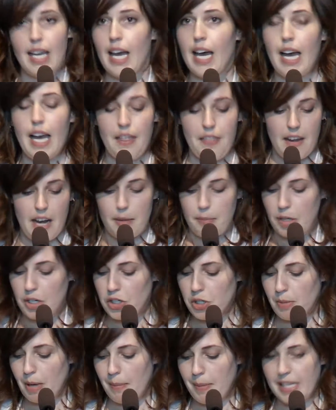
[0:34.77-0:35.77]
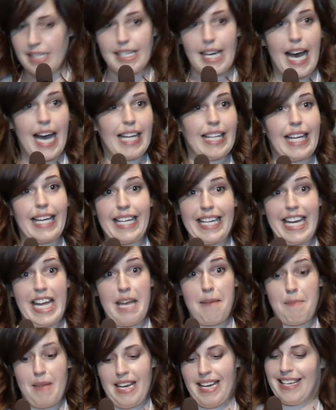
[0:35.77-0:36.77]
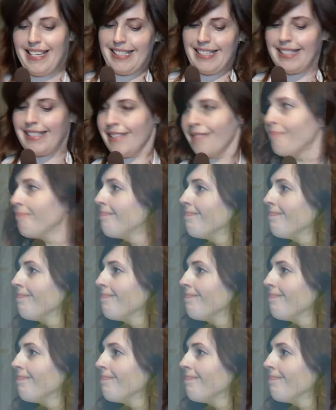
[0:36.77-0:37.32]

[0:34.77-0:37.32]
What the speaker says: that I'm going to do my best to highlight in 8 minutes.